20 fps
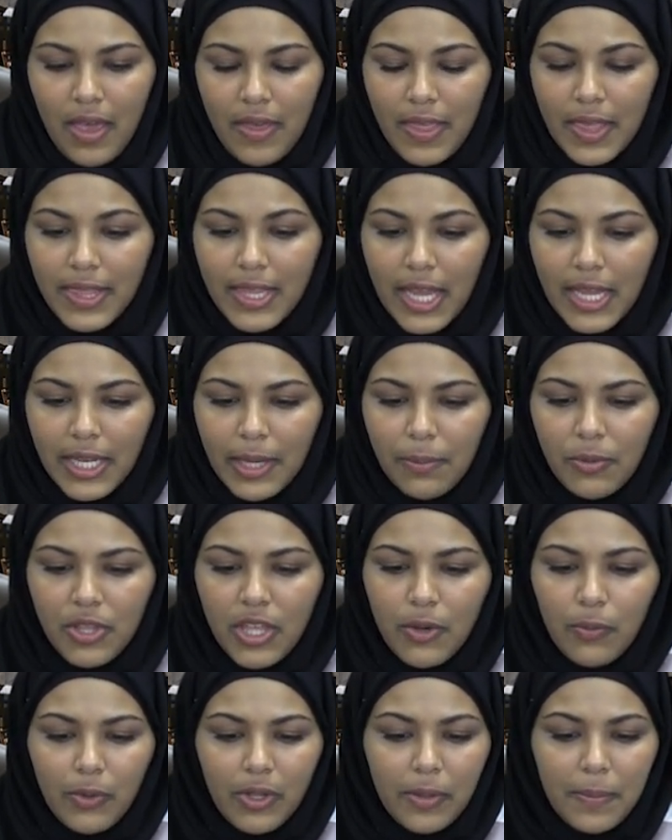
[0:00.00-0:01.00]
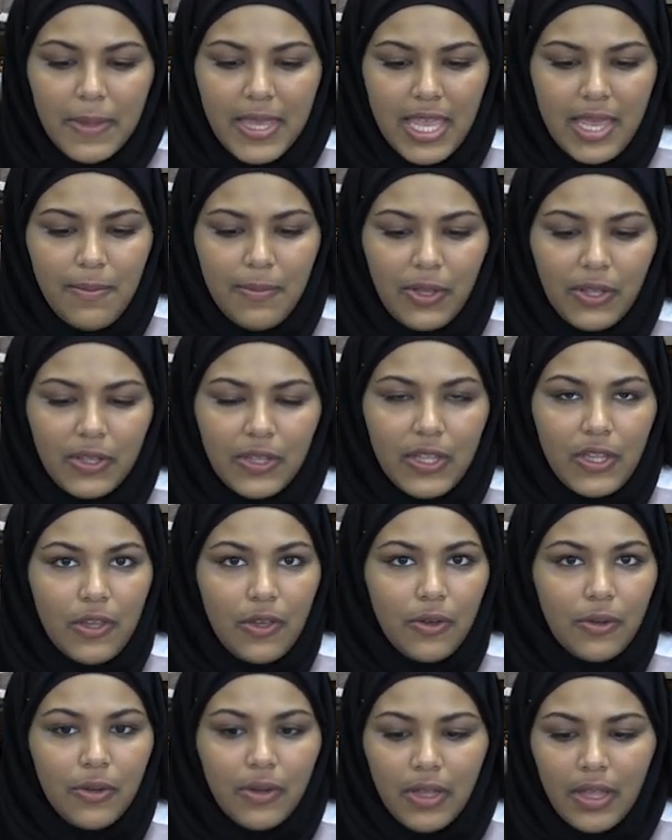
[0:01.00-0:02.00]
The sign-up sheet will be emailed to
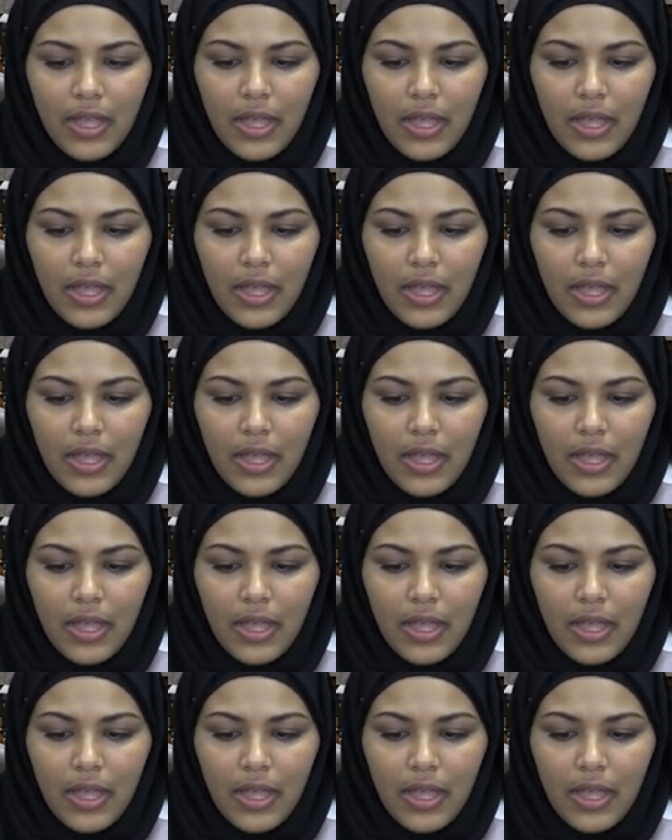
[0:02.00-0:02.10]
you.